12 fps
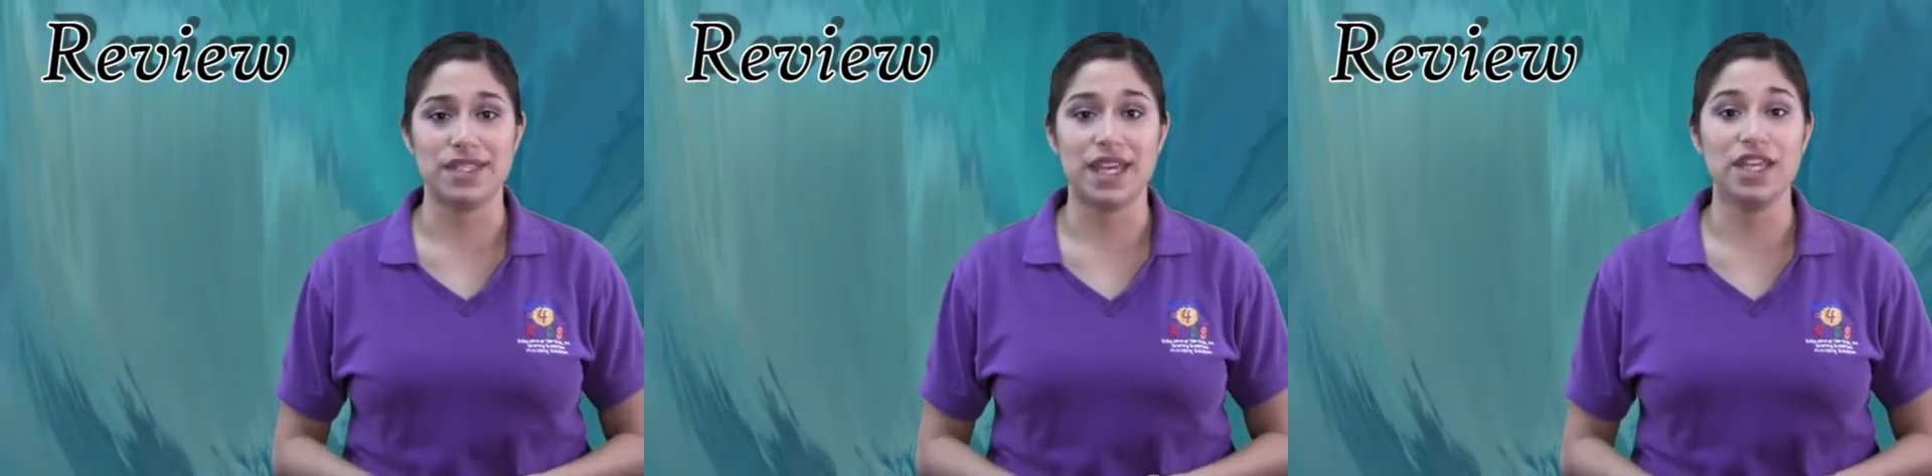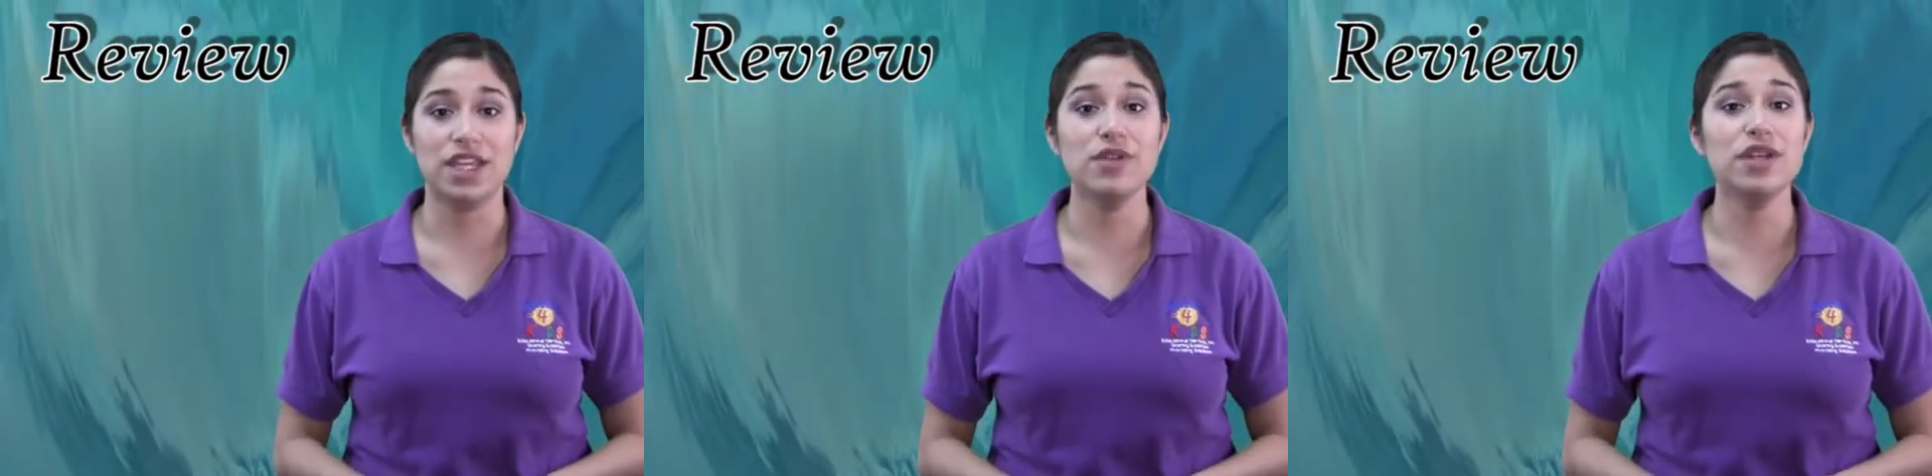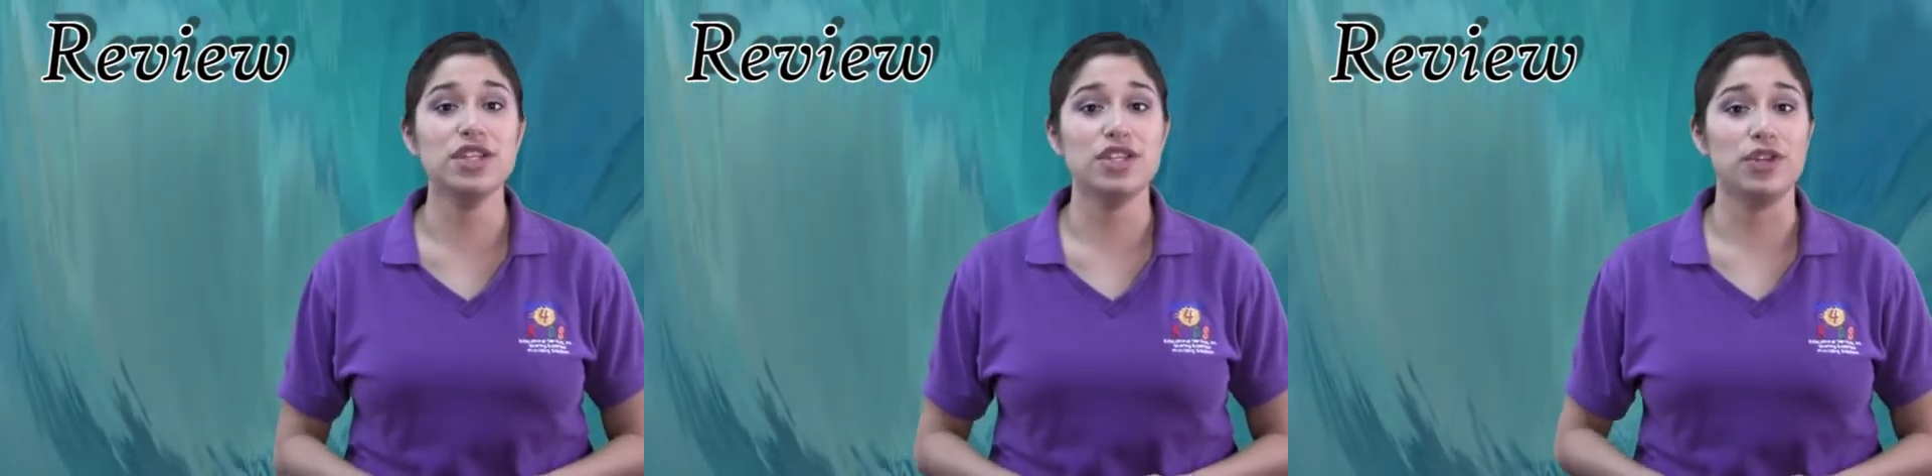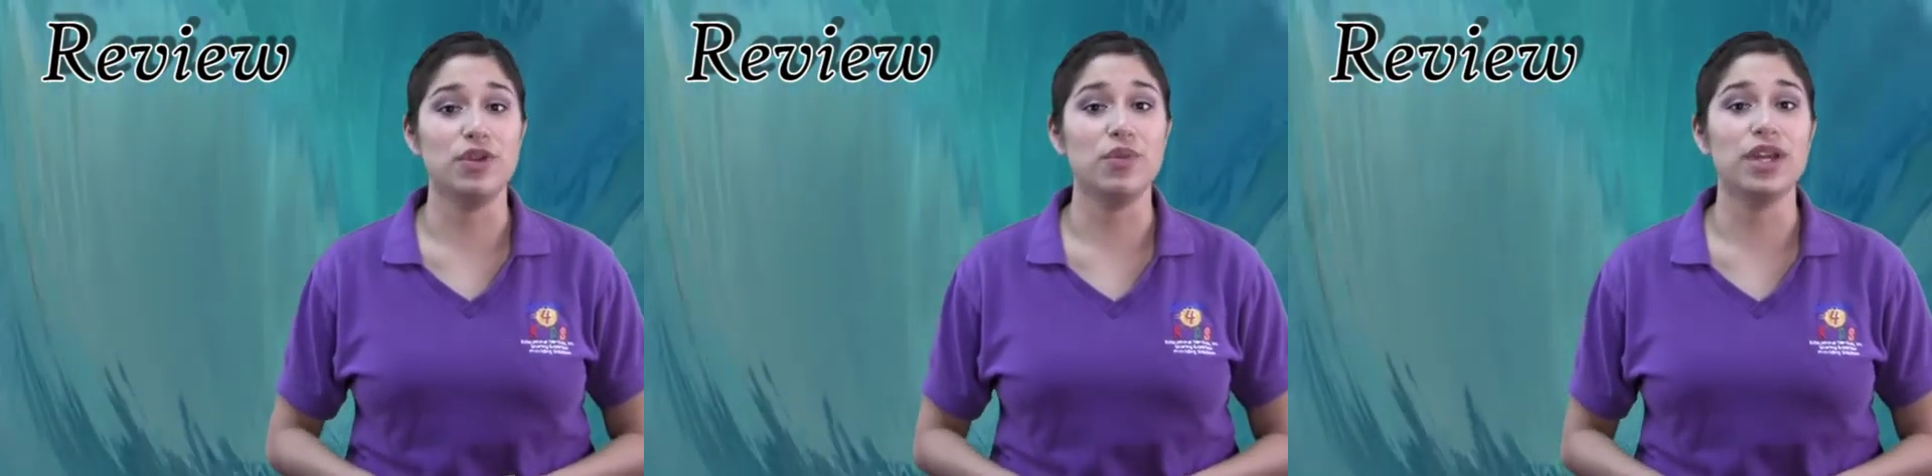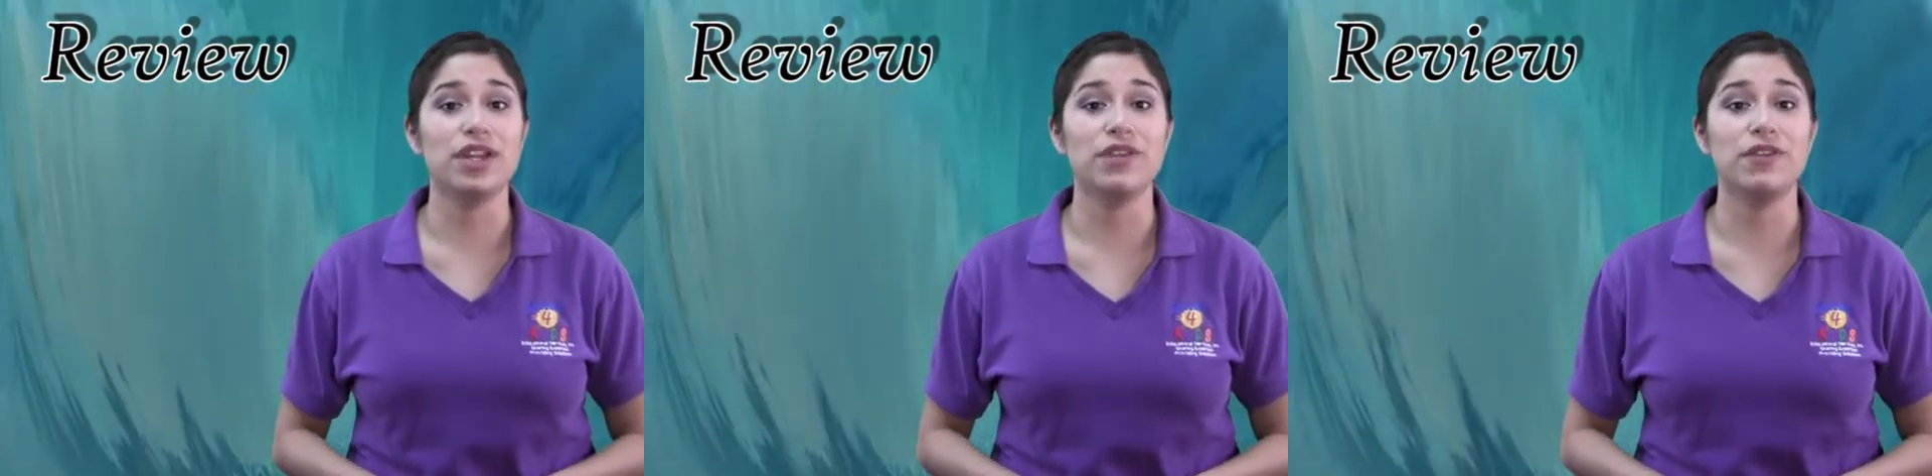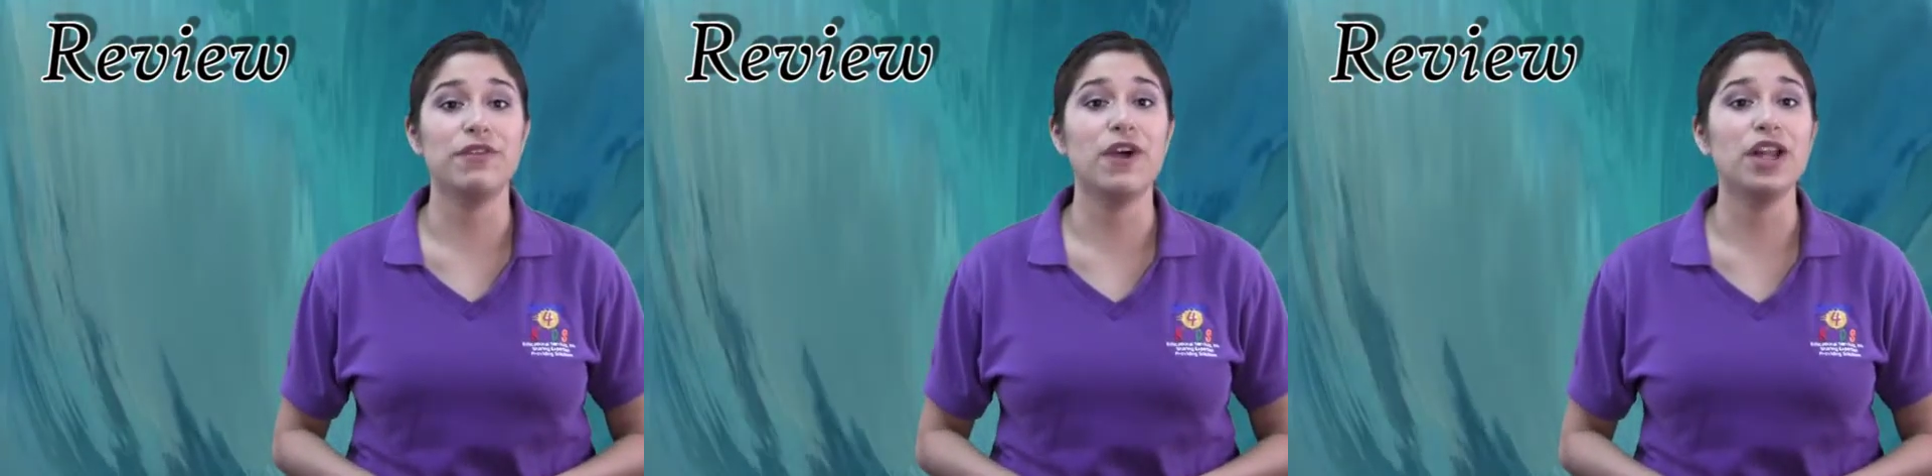that you can do one of
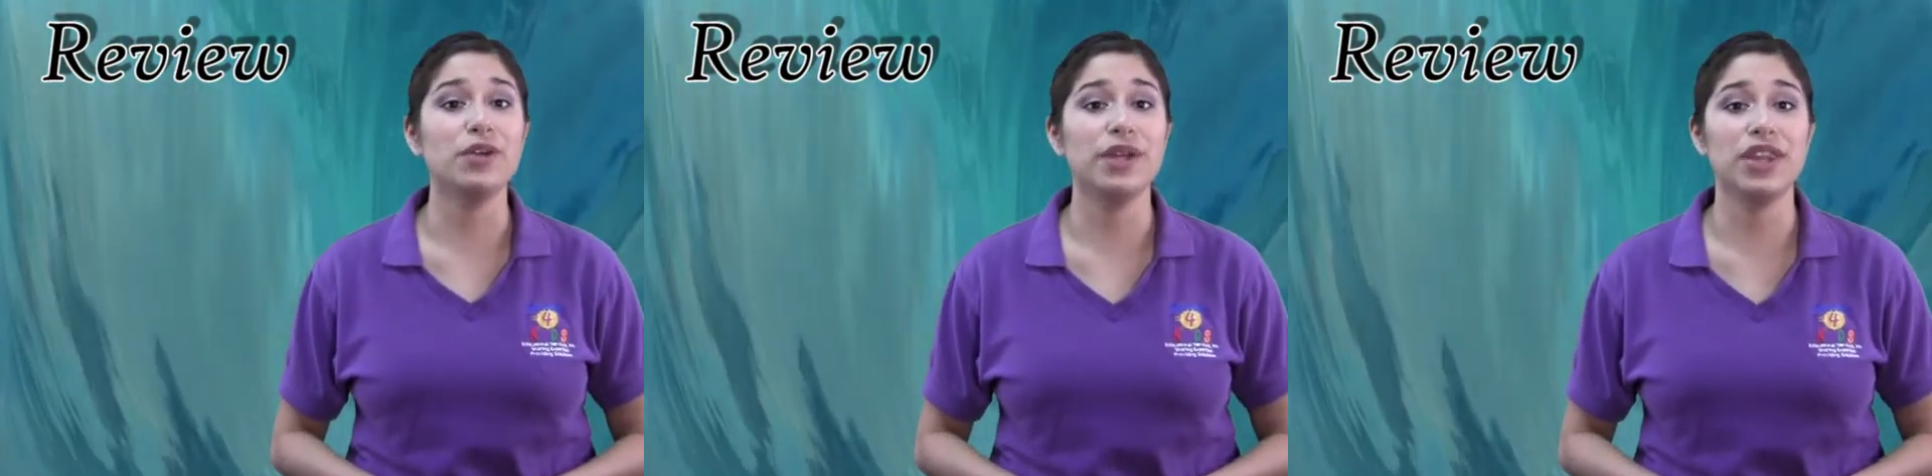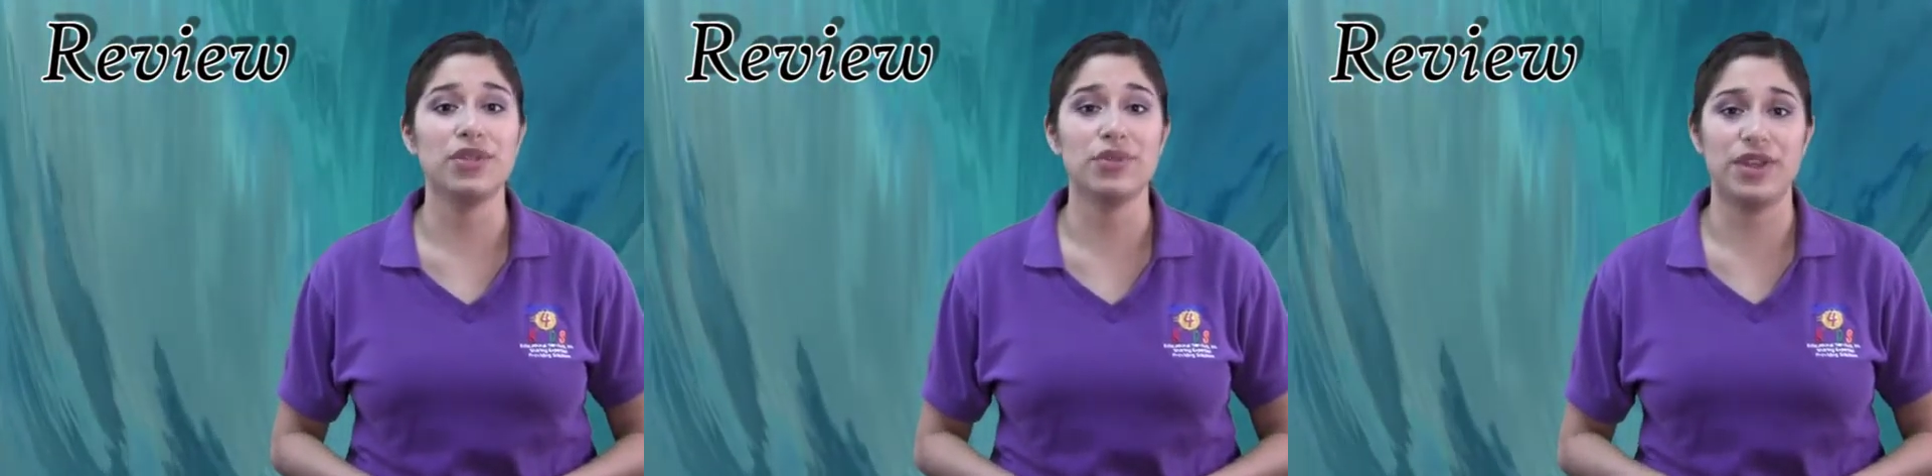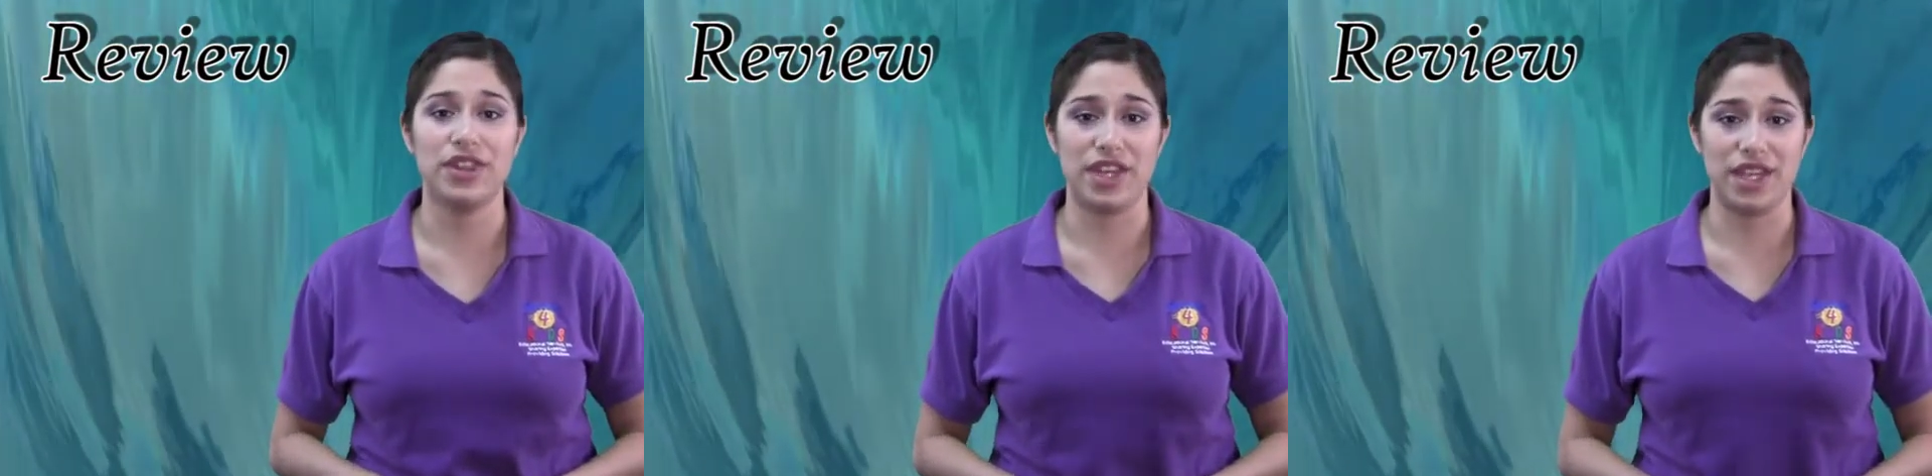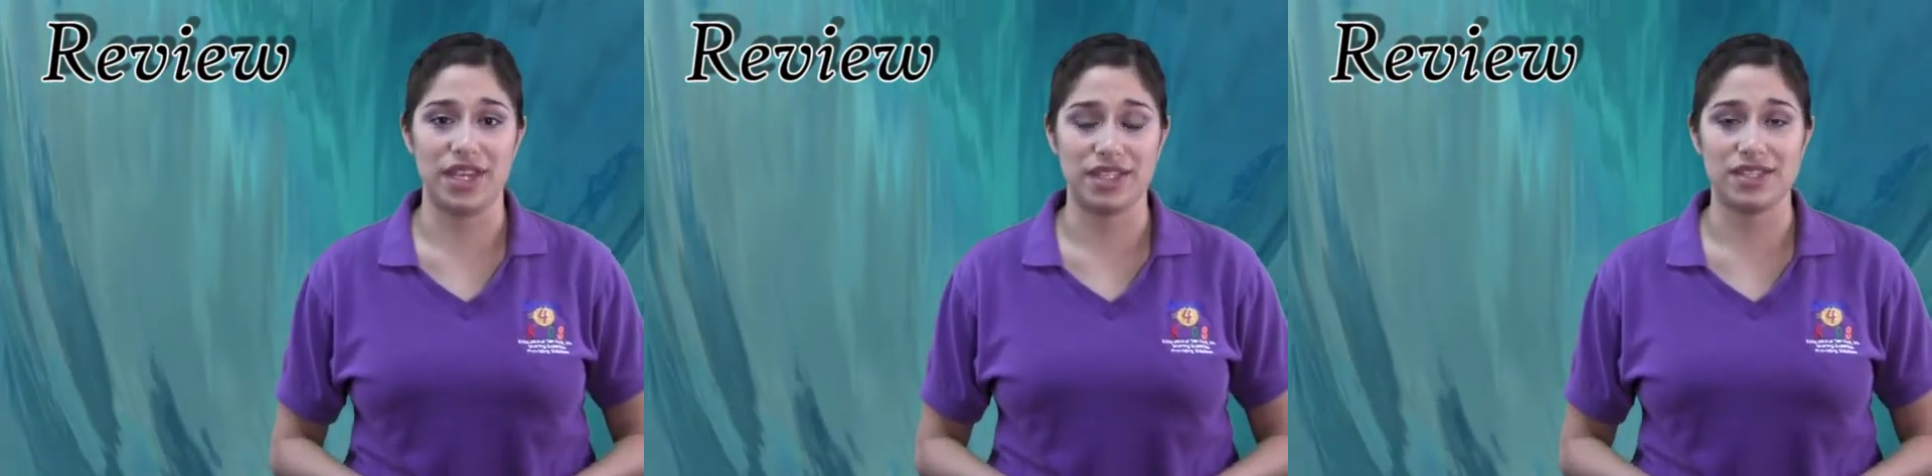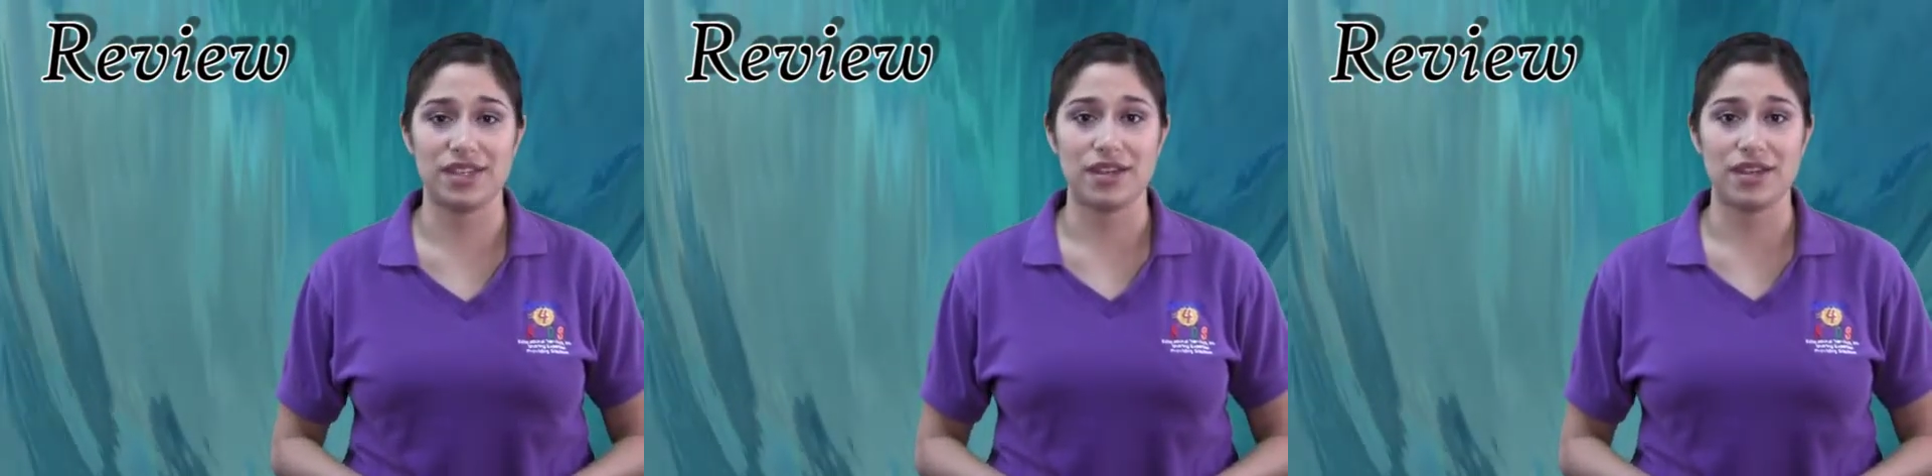the following 3 things.